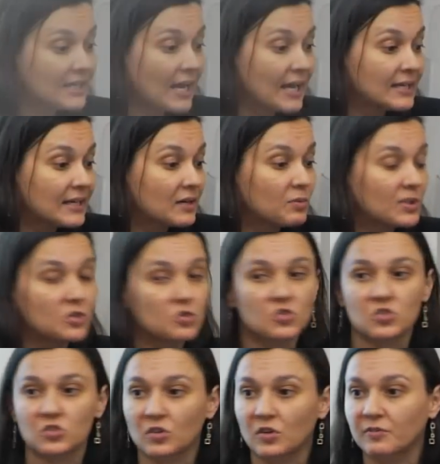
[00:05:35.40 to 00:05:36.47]
data, we use
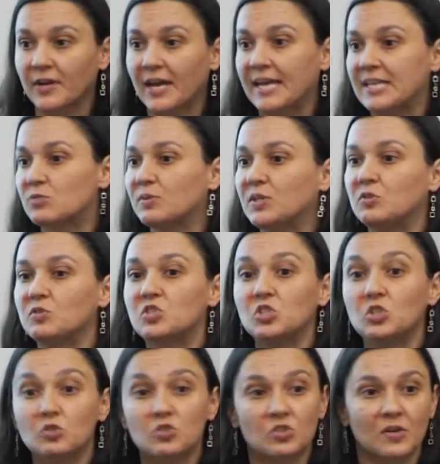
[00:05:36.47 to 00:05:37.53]
surveys, we use
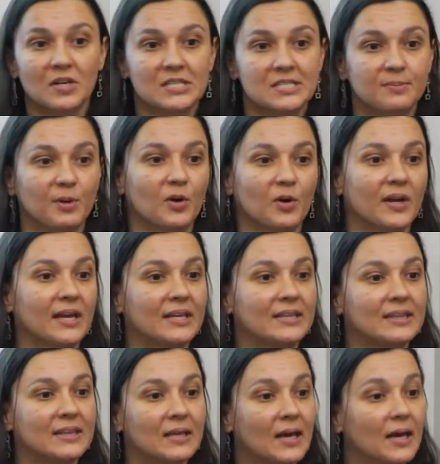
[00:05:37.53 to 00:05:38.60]
user
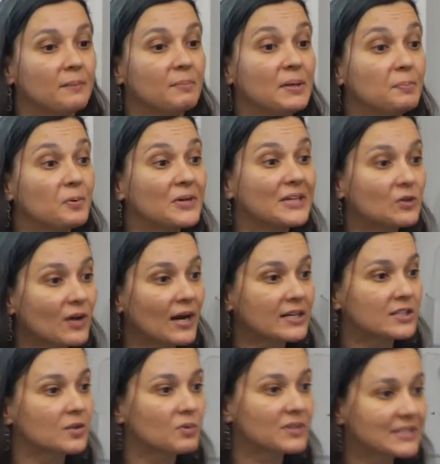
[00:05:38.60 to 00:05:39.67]
experience, people
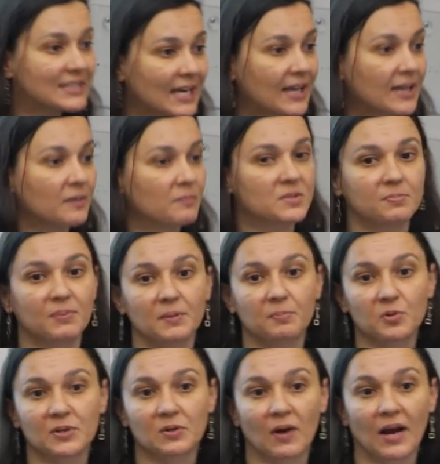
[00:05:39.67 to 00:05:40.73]
interacting with games,
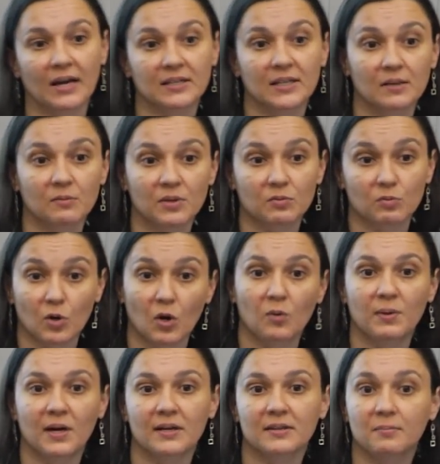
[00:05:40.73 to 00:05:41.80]
people interacting with
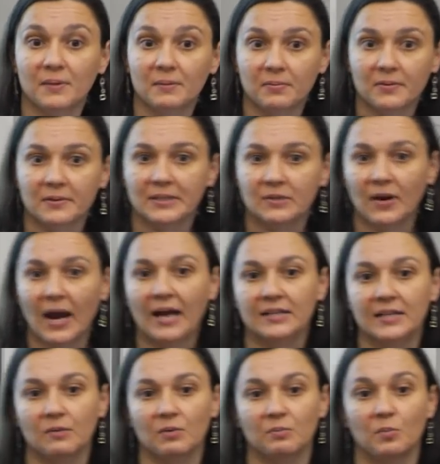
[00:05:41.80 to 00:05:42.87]
robots, people
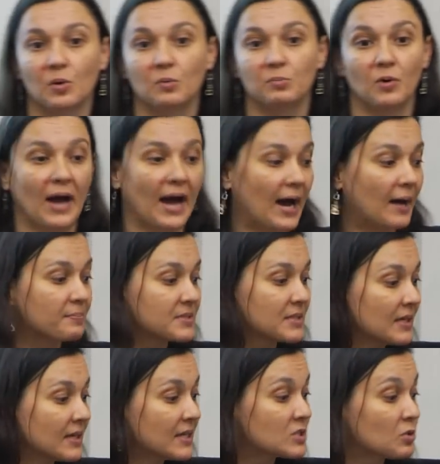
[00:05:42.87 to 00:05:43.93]
interacting with mobile apps.
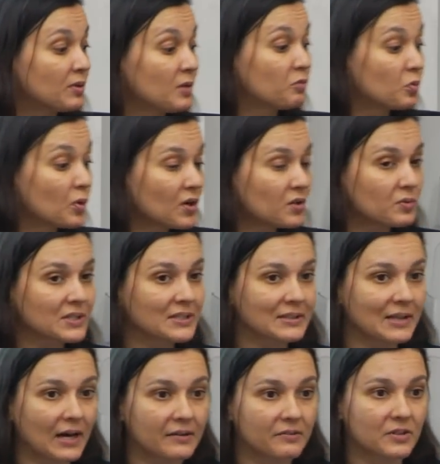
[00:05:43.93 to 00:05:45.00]
So we've worked with a
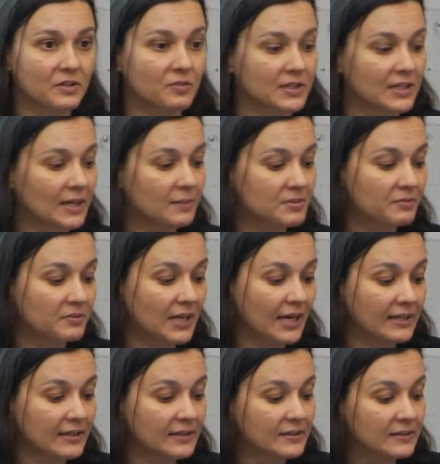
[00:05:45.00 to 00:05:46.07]
lot of different types of
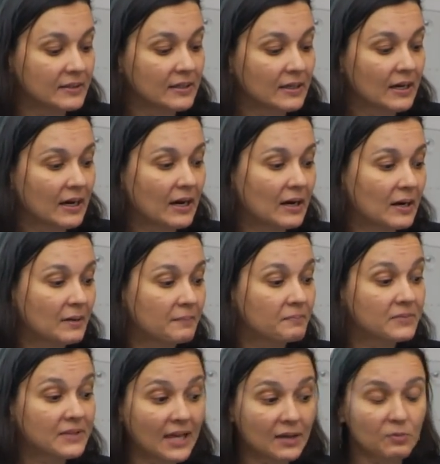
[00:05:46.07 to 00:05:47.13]
data.
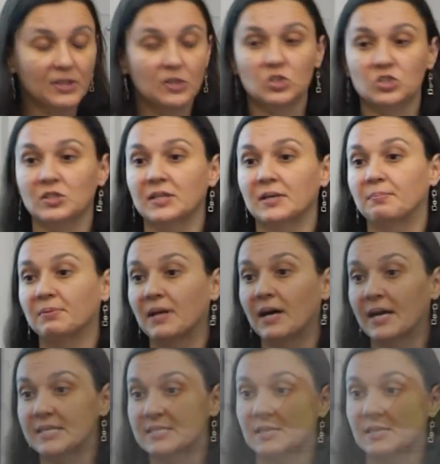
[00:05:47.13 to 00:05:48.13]
Then we usually apply